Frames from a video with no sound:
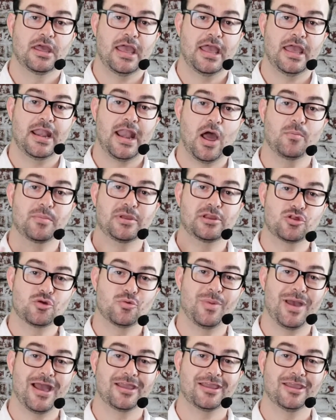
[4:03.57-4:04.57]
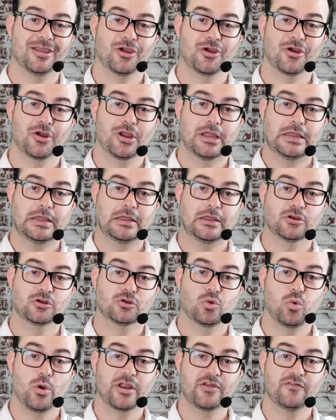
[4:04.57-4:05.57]
and I'll meet you back here in
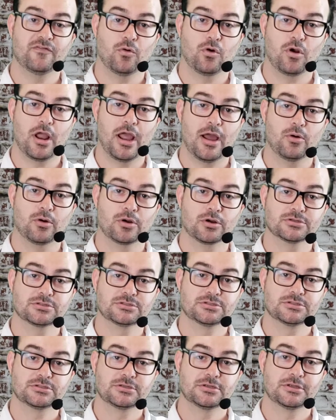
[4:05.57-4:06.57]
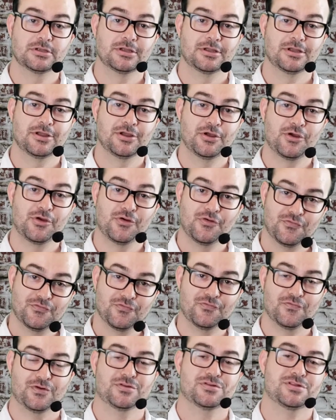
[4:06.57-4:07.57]
24 hours
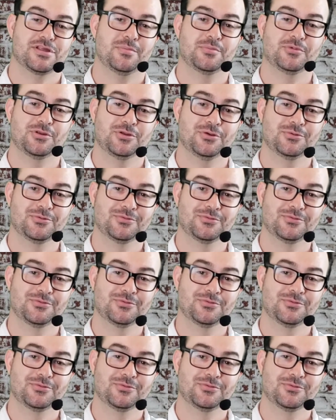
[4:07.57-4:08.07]
for step two.